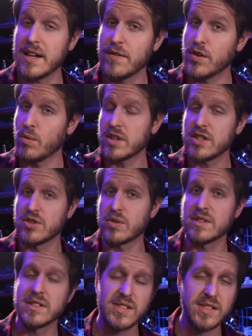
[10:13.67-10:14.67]
And if you want to
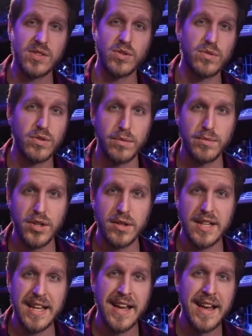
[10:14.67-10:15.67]
join the Discord
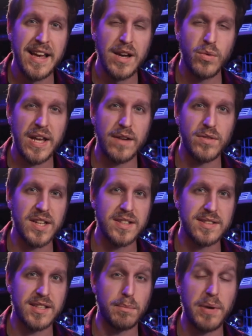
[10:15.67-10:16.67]
community, we have
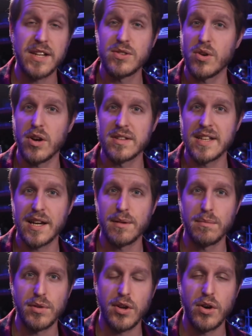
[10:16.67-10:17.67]
links to the Patreon
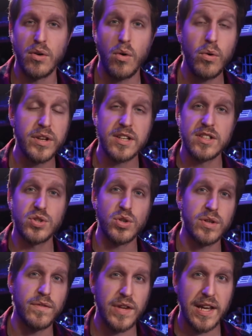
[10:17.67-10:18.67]
down below, or you can
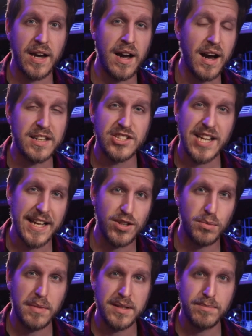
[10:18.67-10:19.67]
join via our
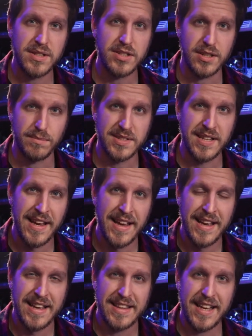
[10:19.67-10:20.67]
channel memberships.
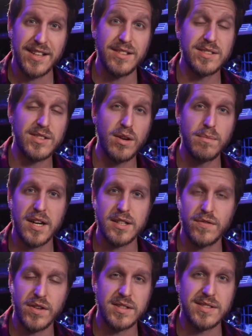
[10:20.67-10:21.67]
Thank you so
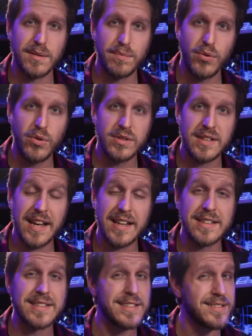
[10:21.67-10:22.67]
much for your support,
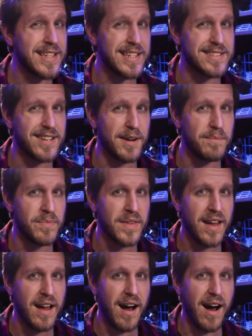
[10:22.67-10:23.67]
and until next time,
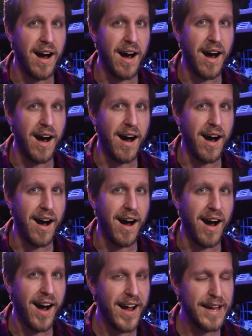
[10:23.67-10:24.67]

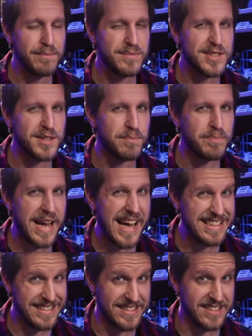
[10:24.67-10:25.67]
I'm
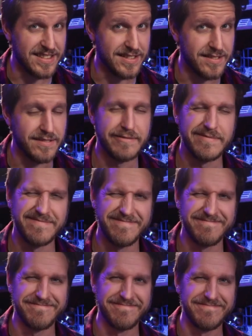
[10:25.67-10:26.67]
Sebastian.
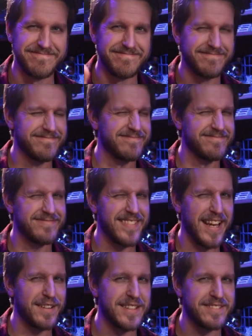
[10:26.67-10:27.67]

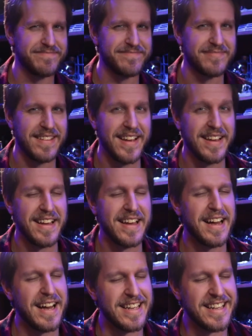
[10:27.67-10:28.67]
Nailed
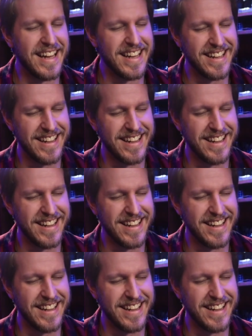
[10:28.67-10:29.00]
it.